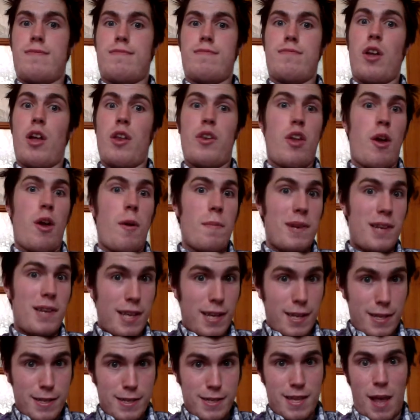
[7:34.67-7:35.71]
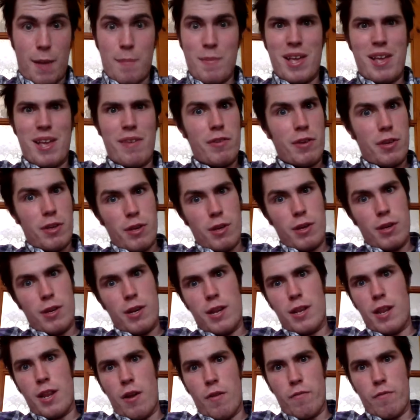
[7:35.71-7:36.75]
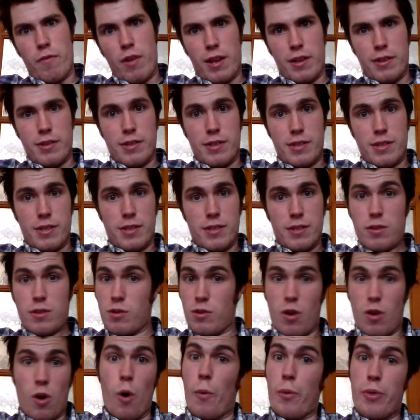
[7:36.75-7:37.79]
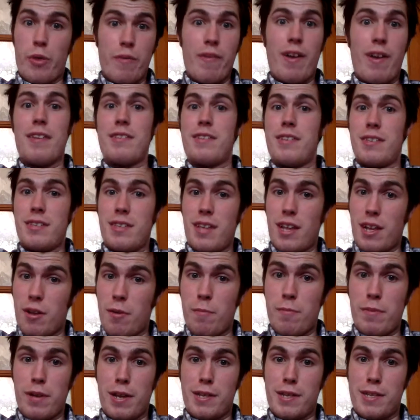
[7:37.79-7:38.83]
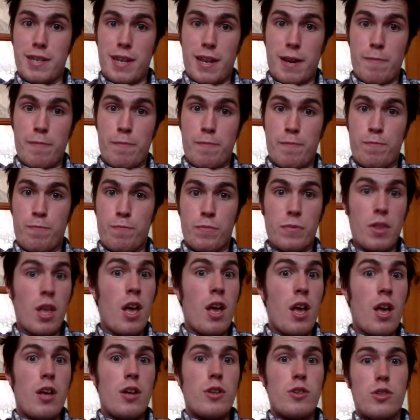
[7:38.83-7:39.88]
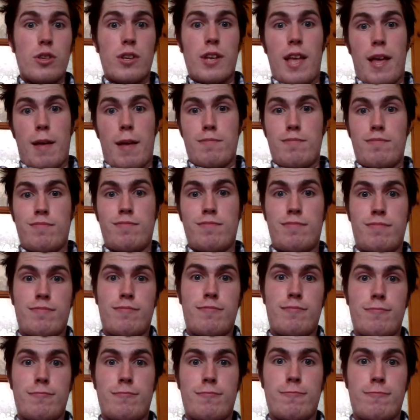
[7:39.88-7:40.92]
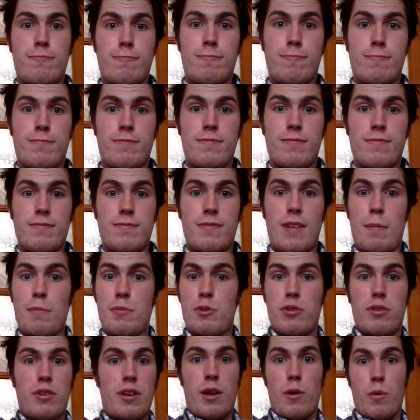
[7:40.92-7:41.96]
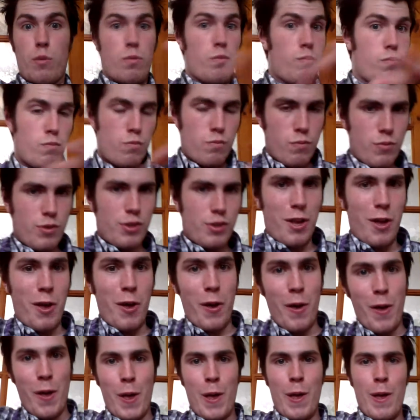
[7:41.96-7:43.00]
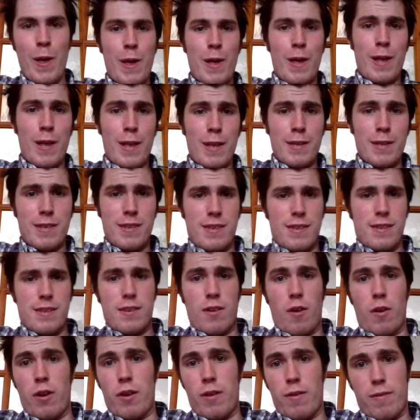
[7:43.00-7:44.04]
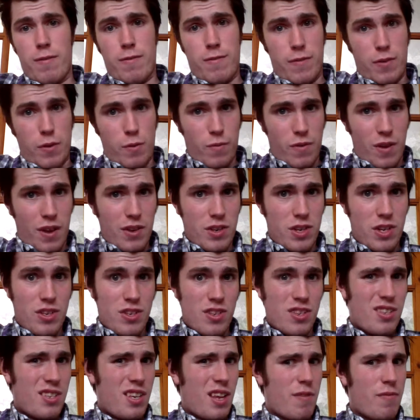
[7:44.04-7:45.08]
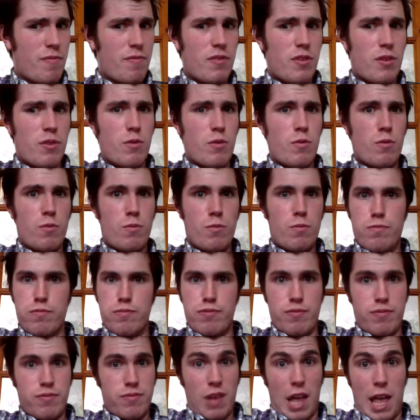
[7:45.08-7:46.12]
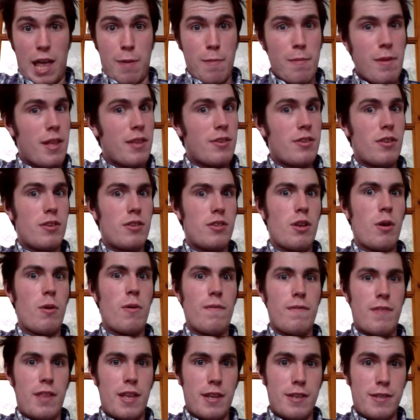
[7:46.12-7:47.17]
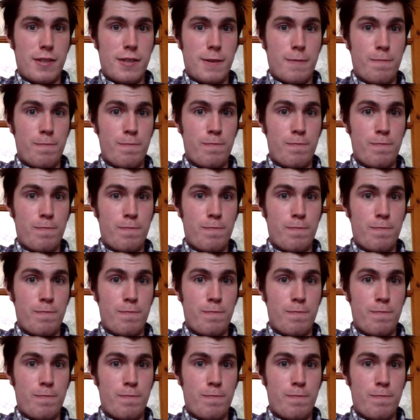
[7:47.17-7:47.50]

anomalies that may have occurred in that race, or the races they competed in. So yeah, I'm done now. Sorry if you actually just sat through 8 minutes or so of this.